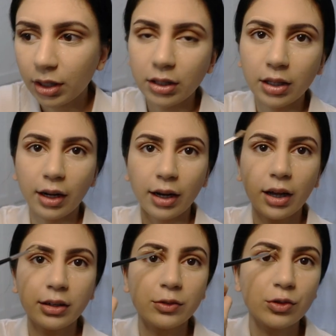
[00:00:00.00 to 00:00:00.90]
and then I
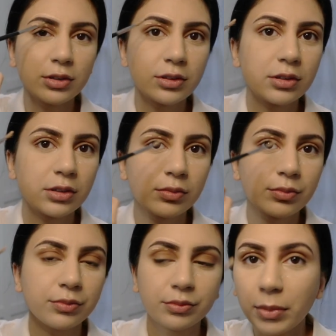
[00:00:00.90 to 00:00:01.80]
kind of just
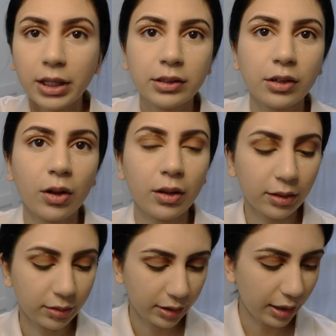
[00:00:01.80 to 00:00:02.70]
blend it
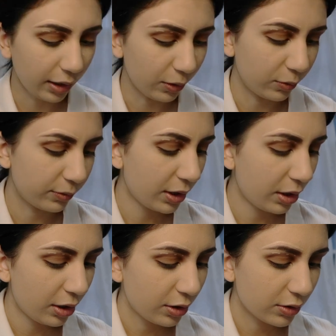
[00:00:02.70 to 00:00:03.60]
all out.
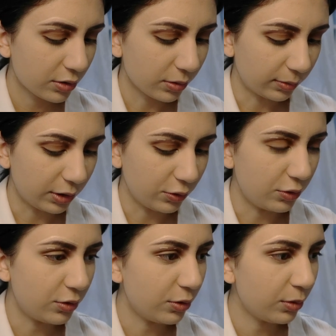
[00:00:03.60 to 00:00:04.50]
So I'm gonna
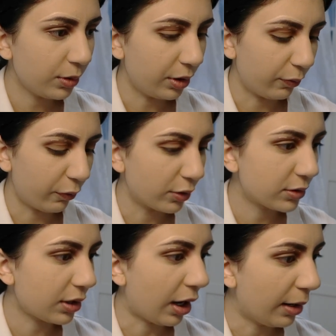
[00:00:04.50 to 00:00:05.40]
do the
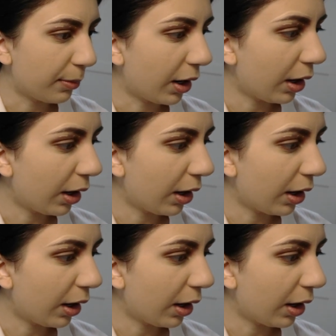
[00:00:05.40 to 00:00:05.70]
first eye.